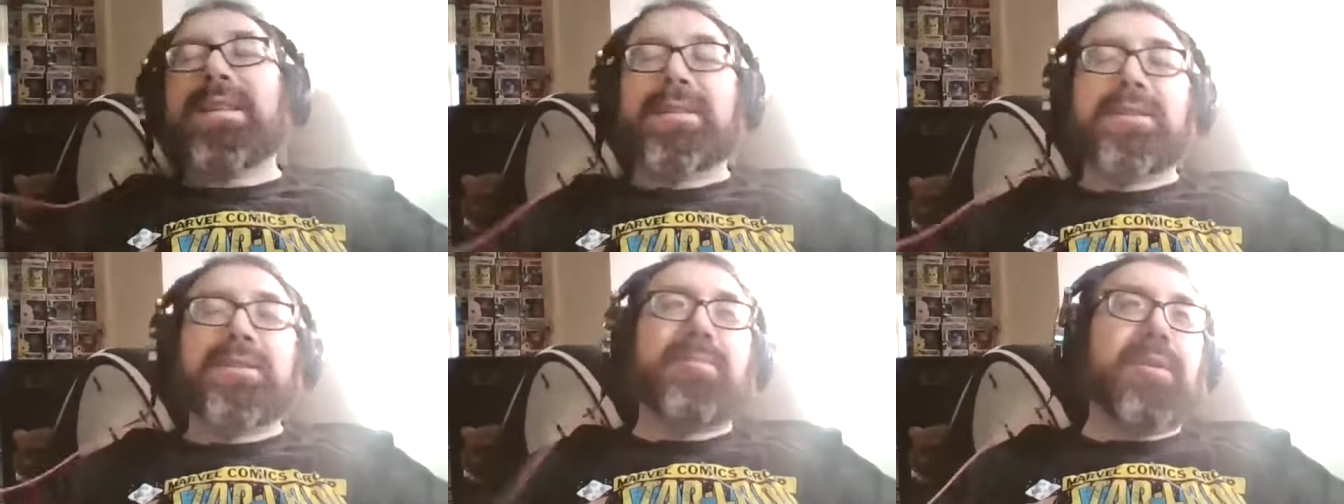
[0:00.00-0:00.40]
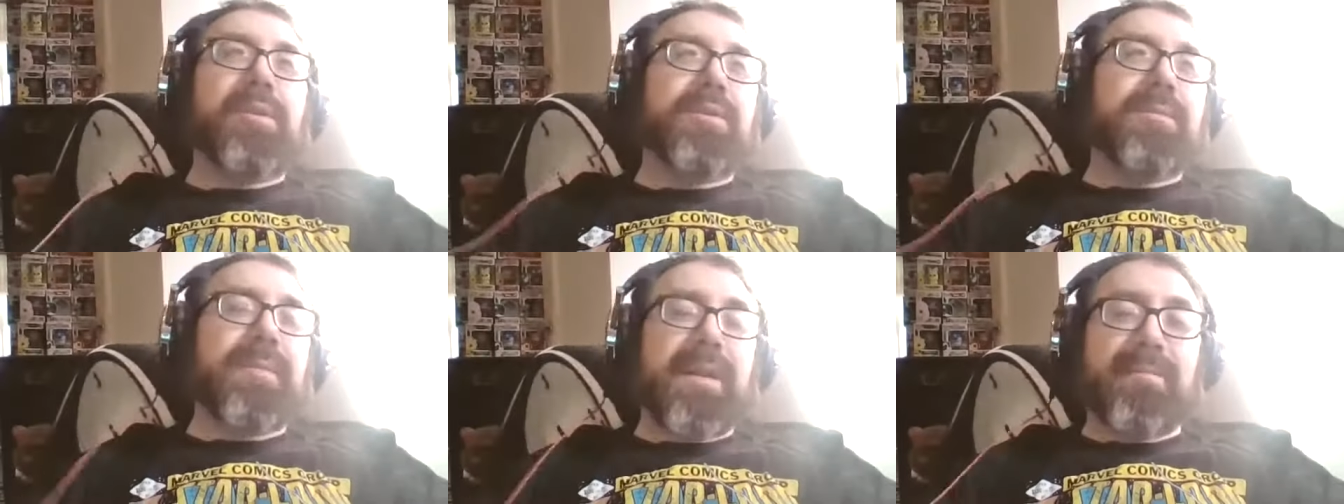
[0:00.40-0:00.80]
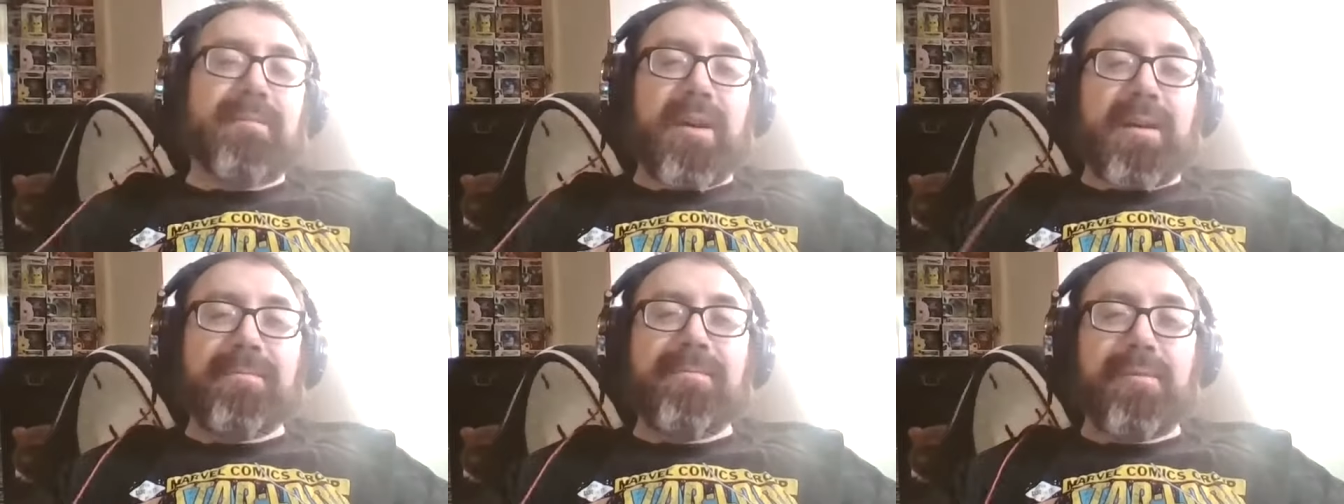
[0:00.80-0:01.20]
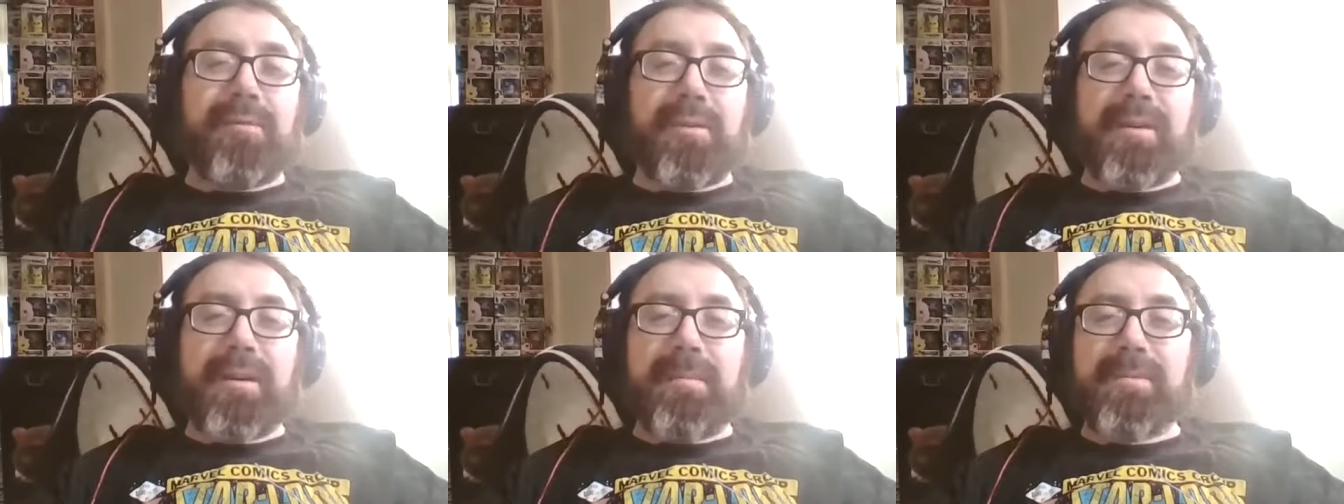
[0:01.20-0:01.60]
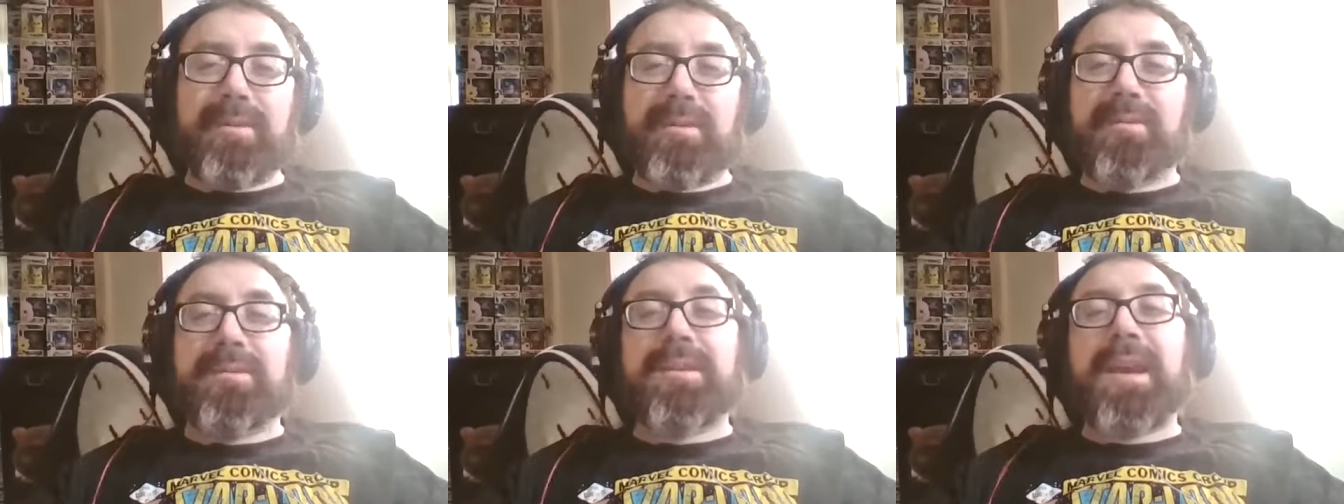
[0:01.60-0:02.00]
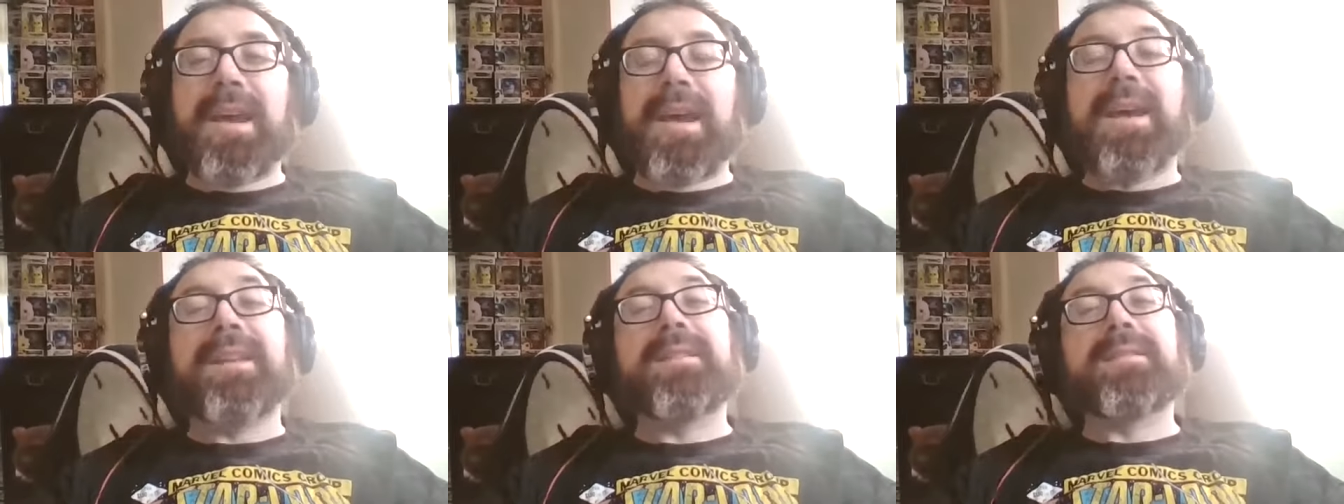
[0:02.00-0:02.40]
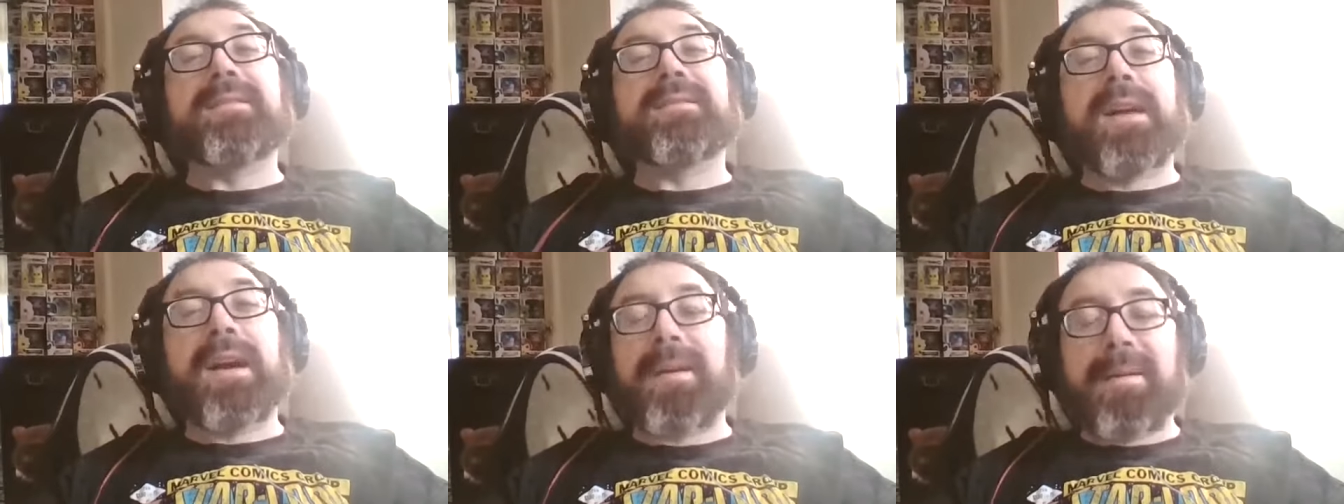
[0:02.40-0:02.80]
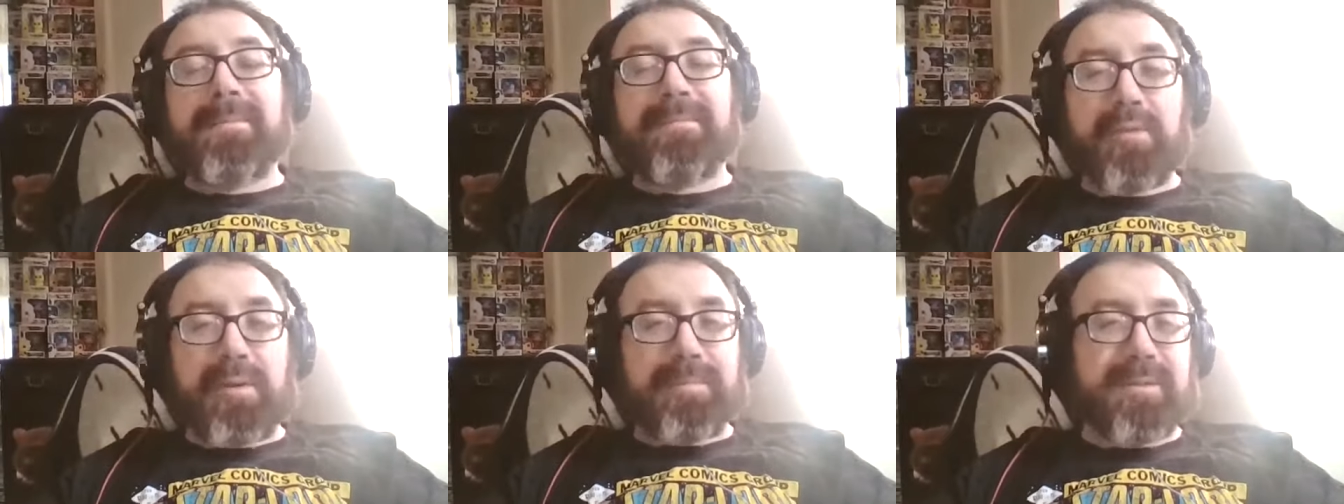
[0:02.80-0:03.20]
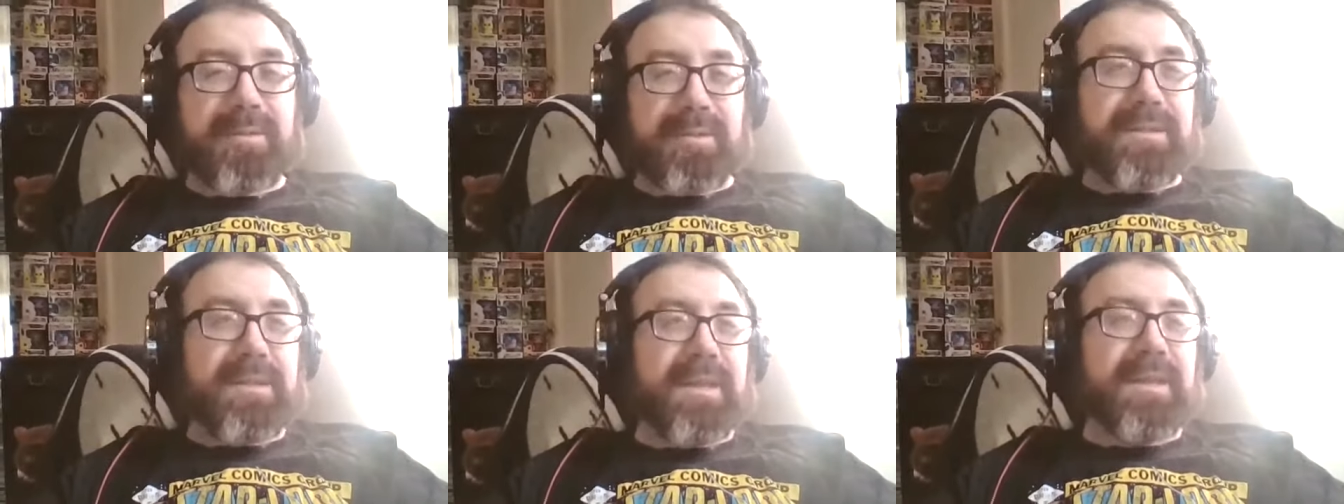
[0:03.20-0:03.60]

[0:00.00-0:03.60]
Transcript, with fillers: not to spoil you, but I'm I'm four episodes ahead. I, am four okay. episodes